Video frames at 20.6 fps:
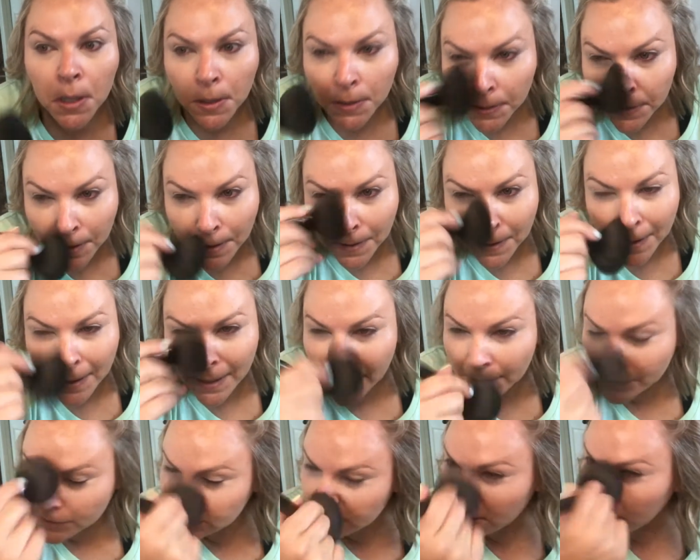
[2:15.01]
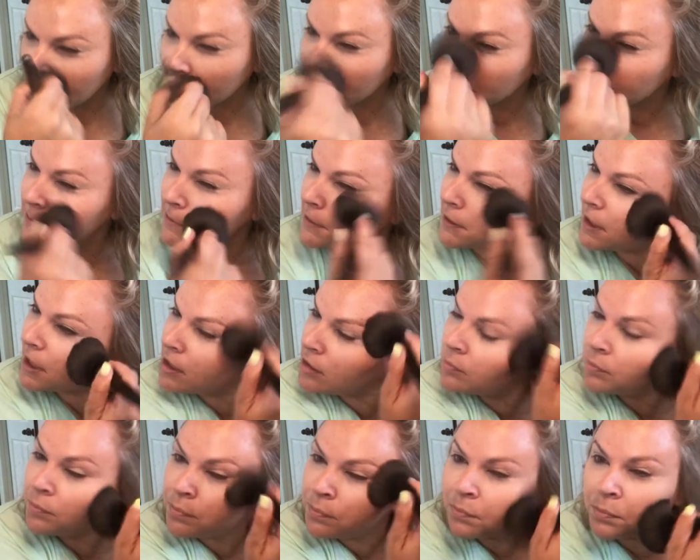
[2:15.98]
So then I just take this and kind of
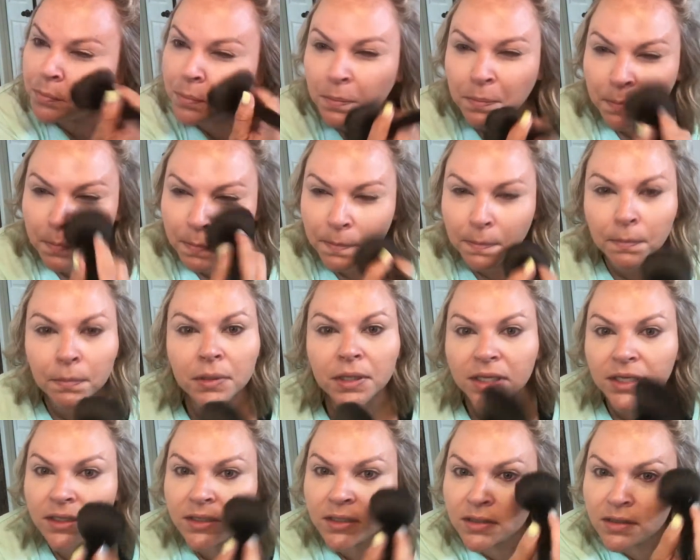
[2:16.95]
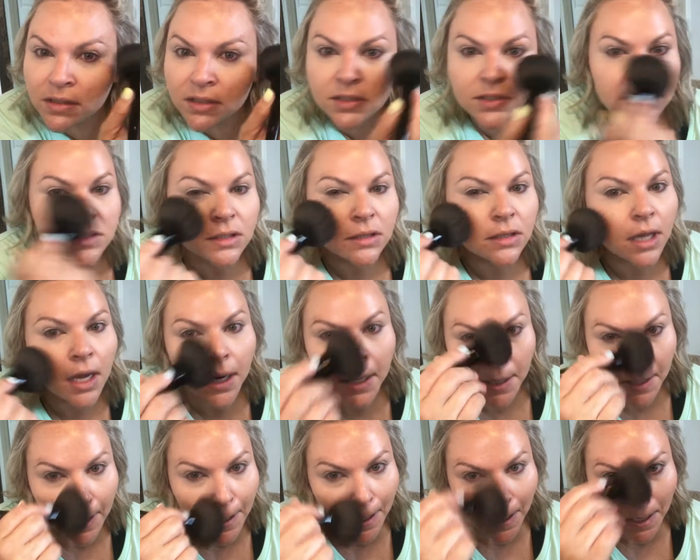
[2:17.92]
blend this line
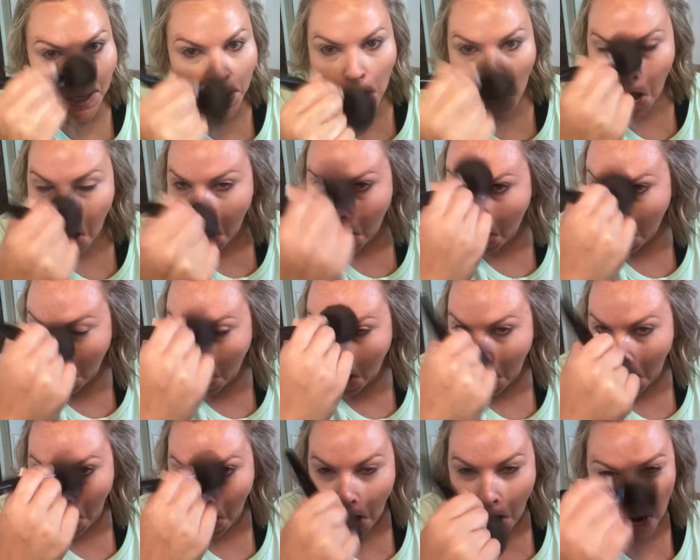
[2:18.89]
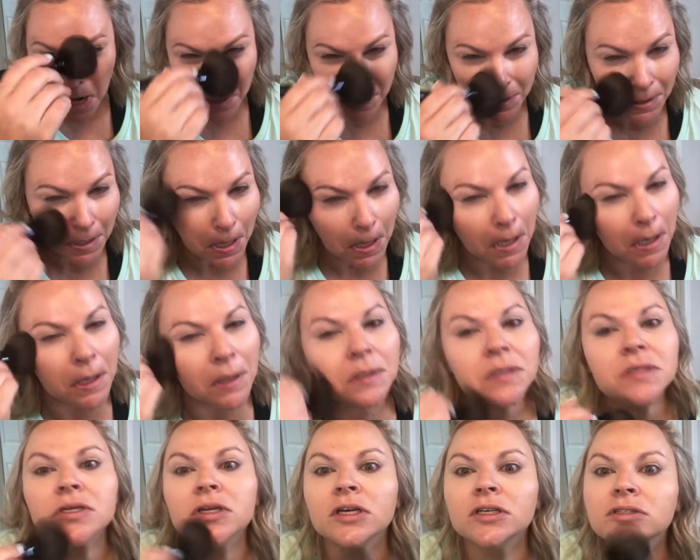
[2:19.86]
here so that
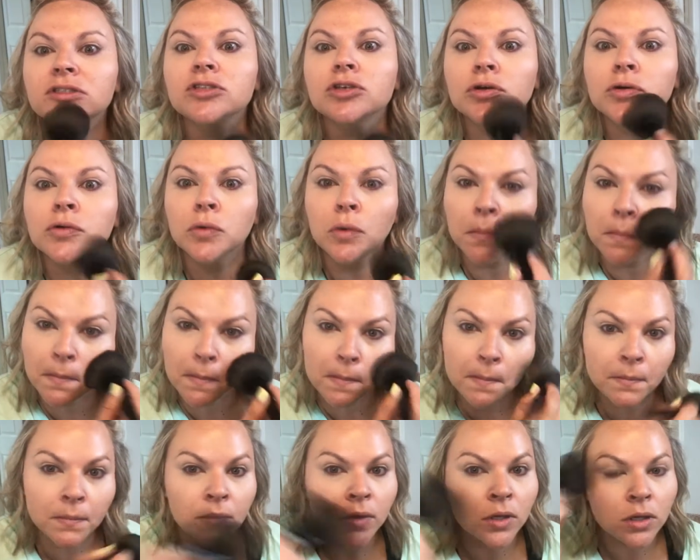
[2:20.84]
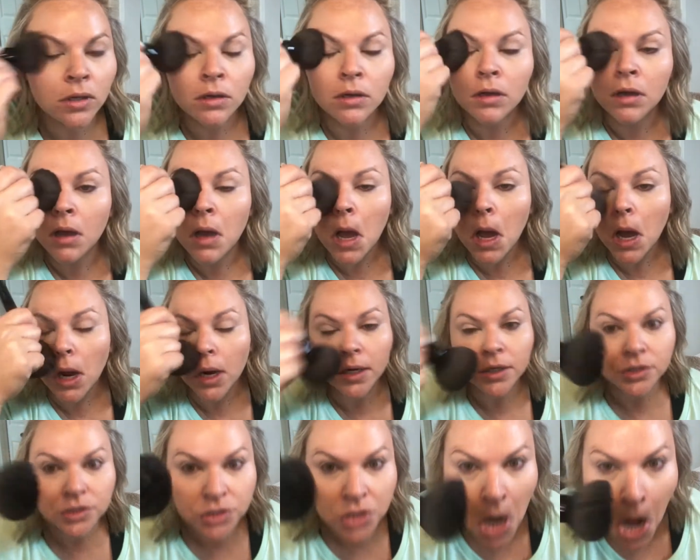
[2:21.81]
it's not so
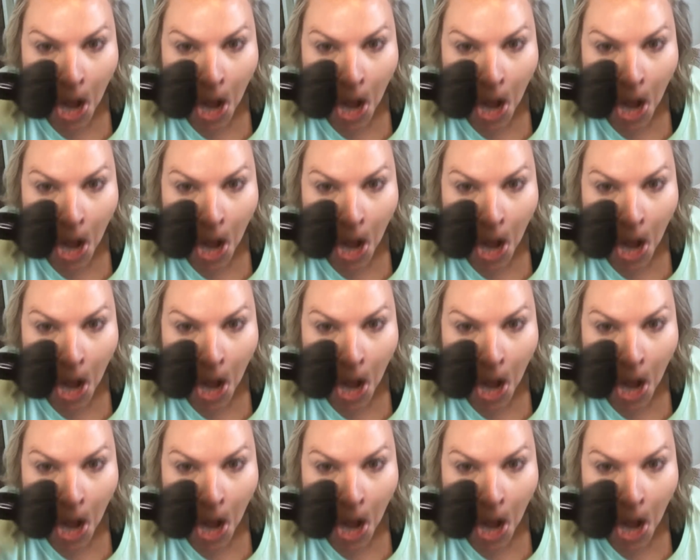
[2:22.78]
harsh.